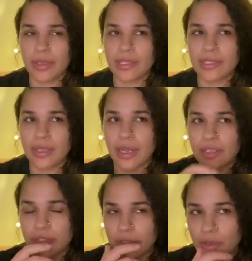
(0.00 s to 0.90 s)
in this
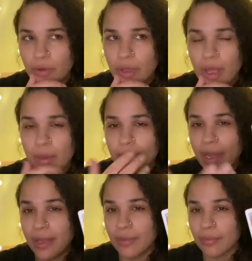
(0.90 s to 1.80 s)
connection, though.
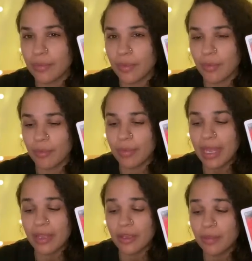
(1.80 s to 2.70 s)

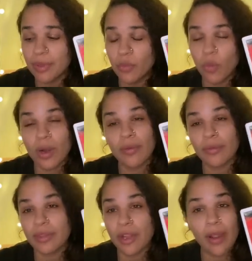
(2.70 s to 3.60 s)
It could be one
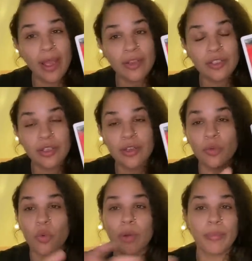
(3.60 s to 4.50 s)
of their action
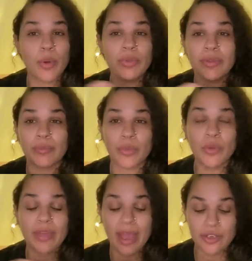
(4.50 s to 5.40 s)
or
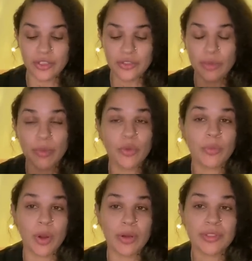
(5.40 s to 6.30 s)
both actions on both
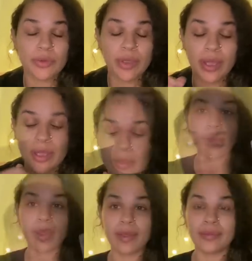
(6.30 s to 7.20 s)
parts, okay?
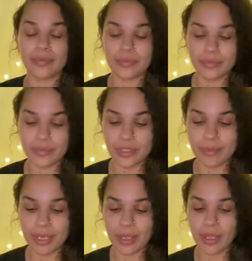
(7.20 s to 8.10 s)
Okay,
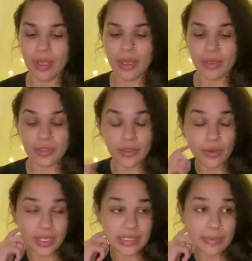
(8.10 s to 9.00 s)
Gemini. So
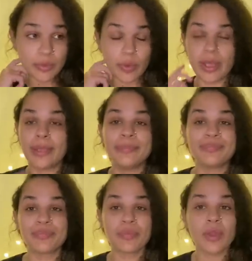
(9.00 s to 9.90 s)
I stepped away.
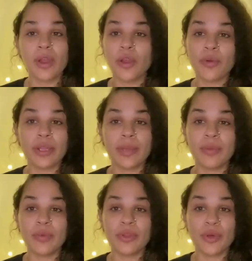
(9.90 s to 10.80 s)
Akota hit
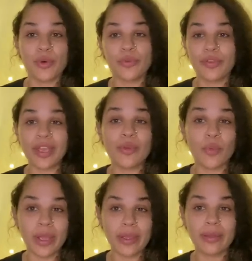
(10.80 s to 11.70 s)
me with the old fake and
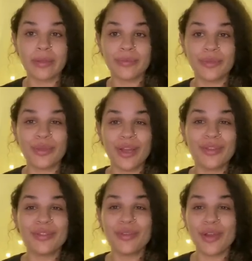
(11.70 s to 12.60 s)
wake. You
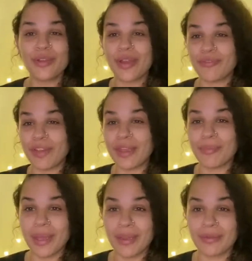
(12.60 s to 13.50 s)
know how you have fake
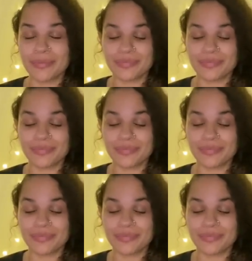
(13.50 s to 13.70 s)
and bake?